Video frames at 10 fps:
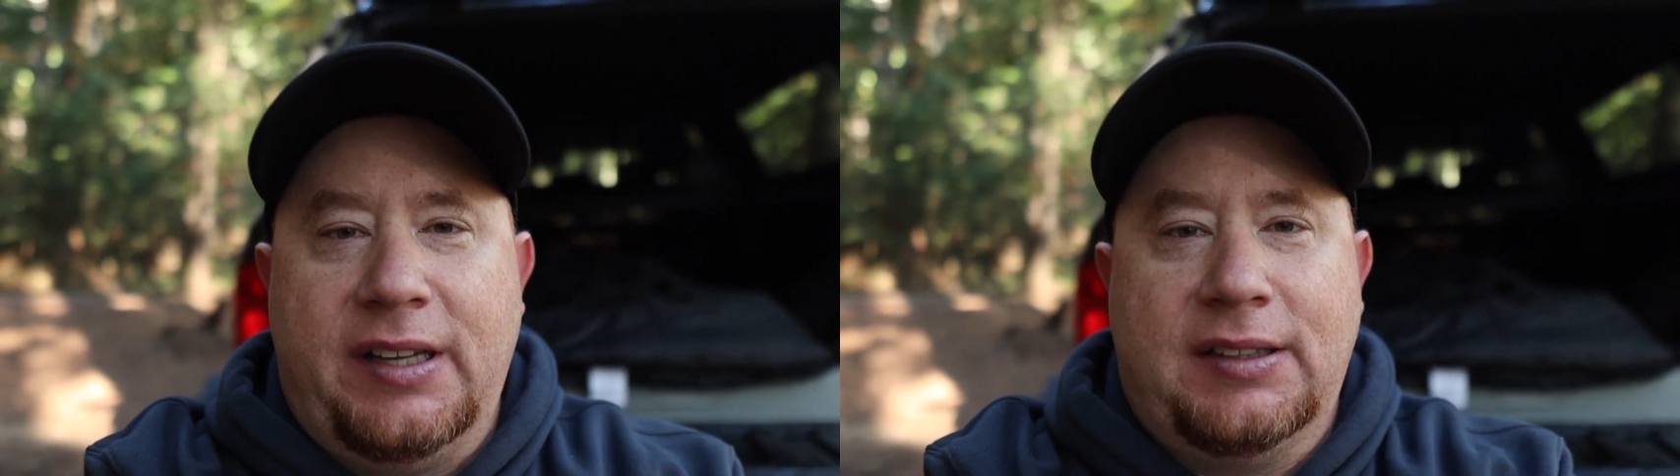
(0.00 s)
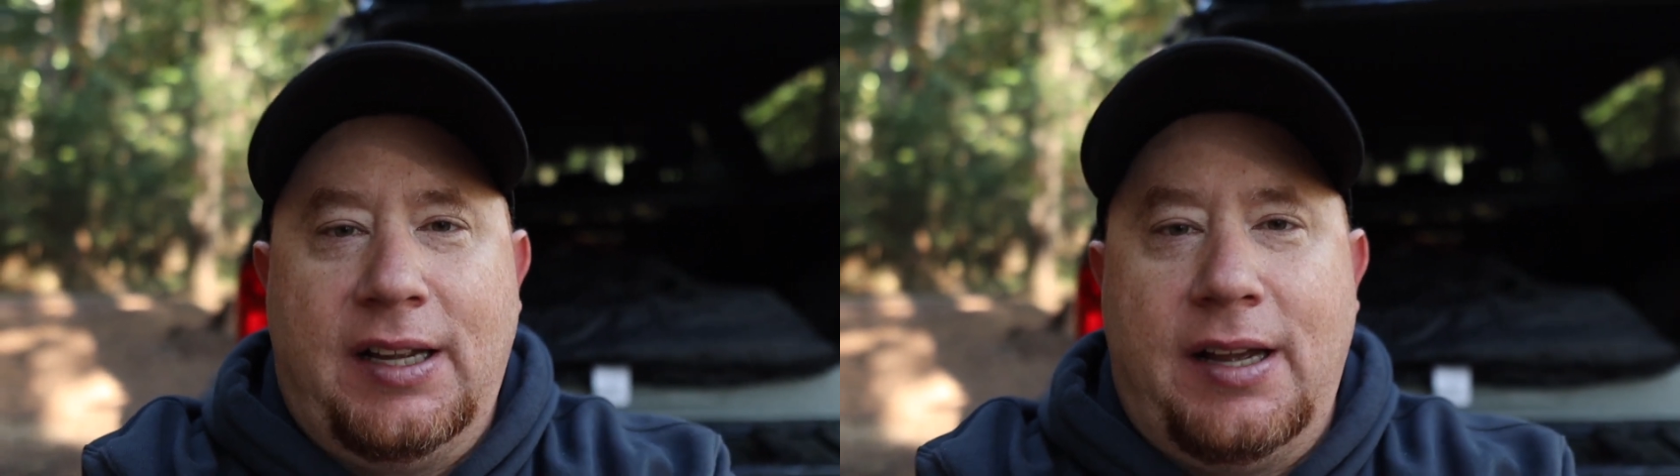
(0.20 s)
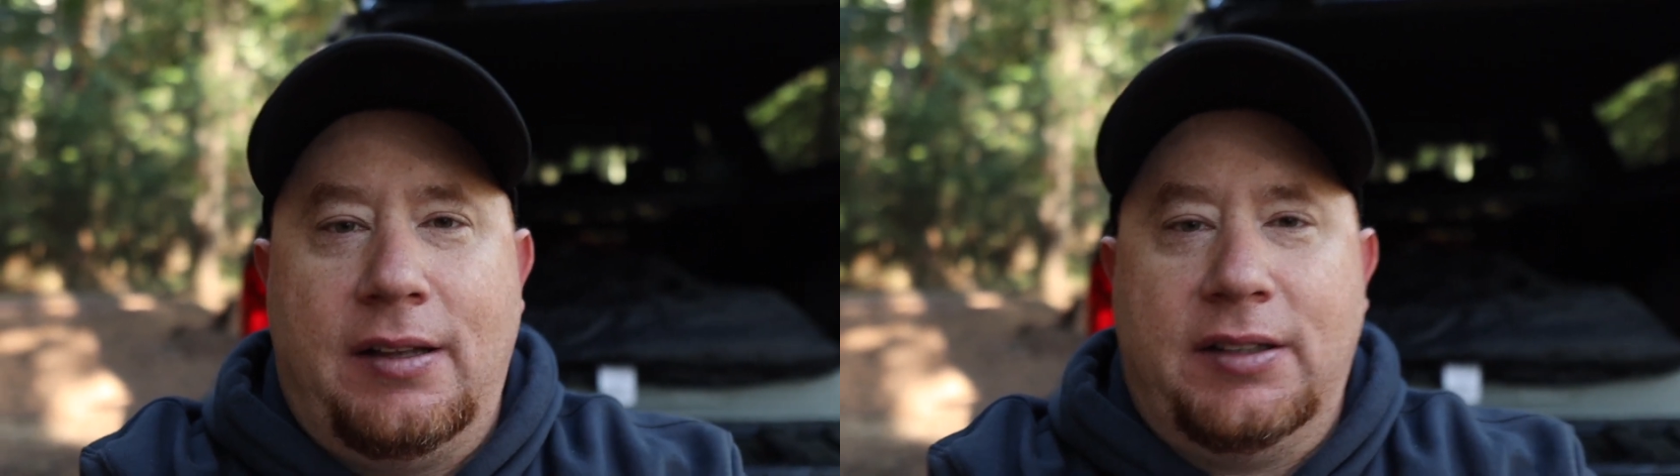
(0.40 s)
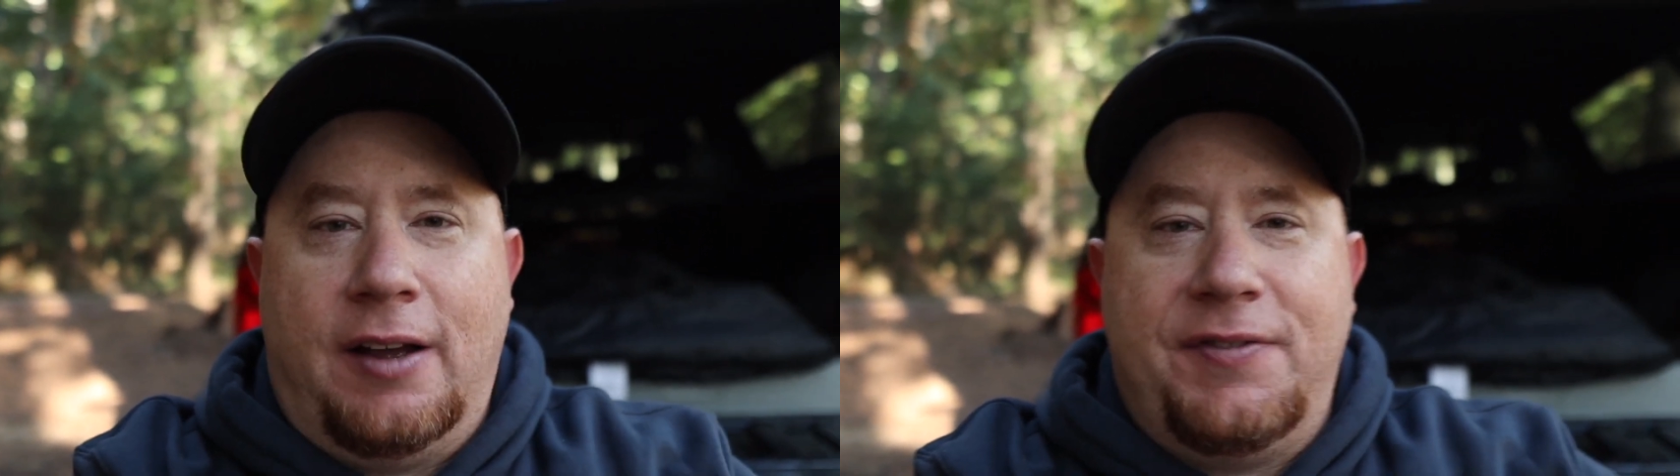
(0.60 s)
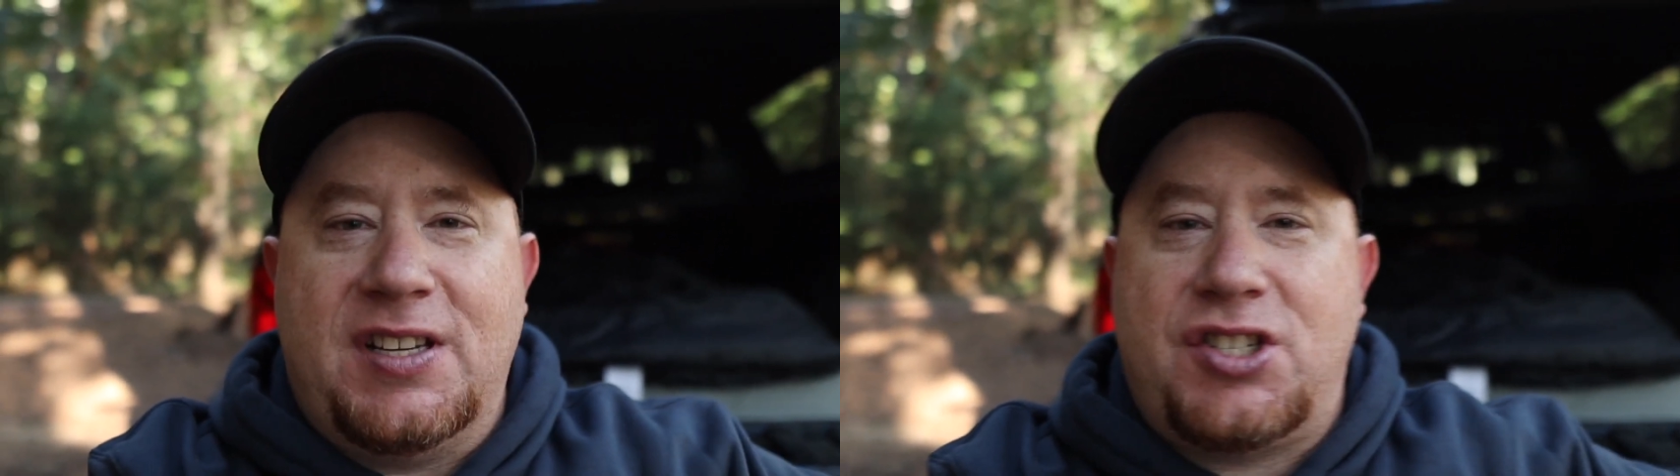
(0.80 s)

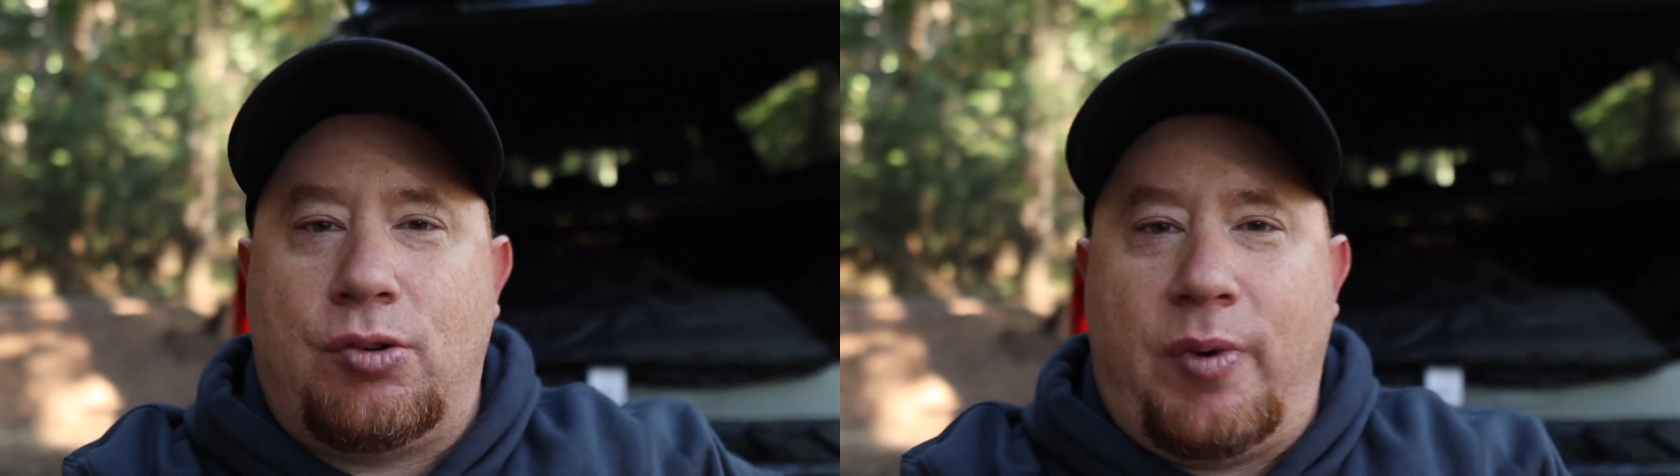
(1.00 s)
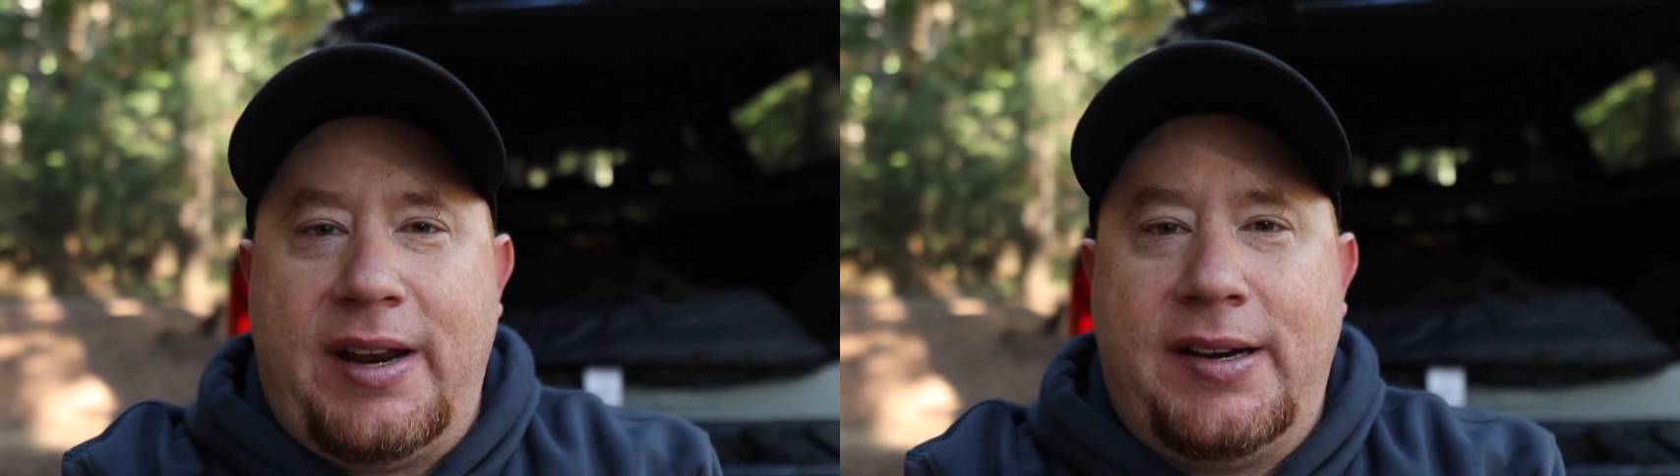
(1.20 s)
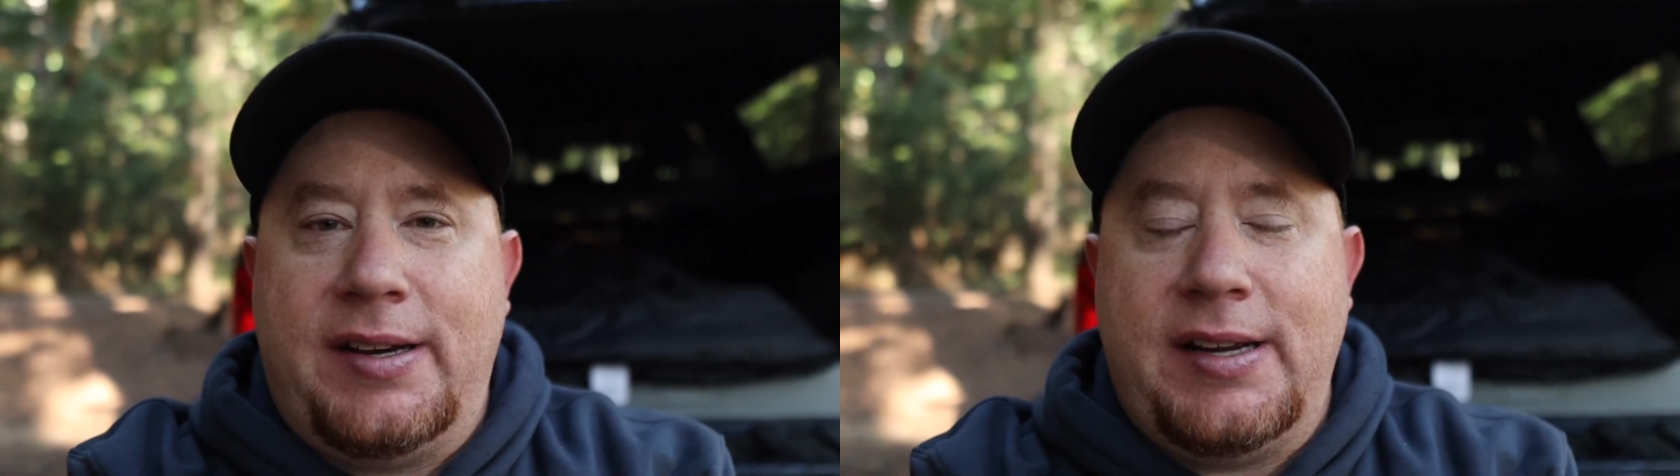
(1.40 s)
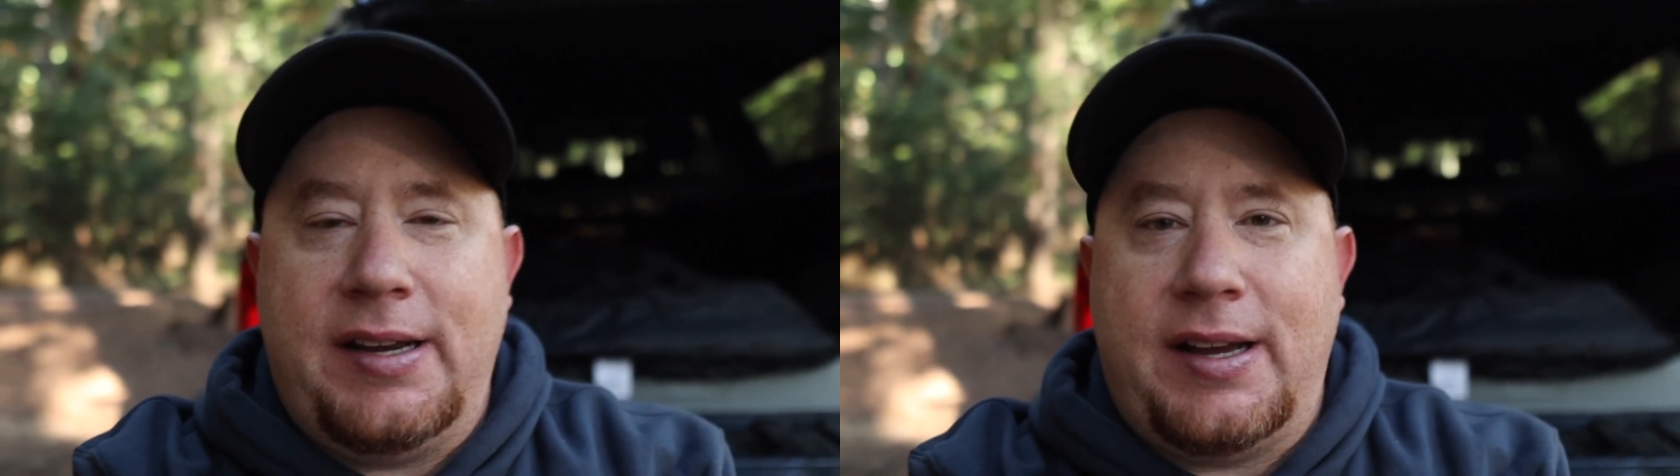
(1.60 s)
love the serenity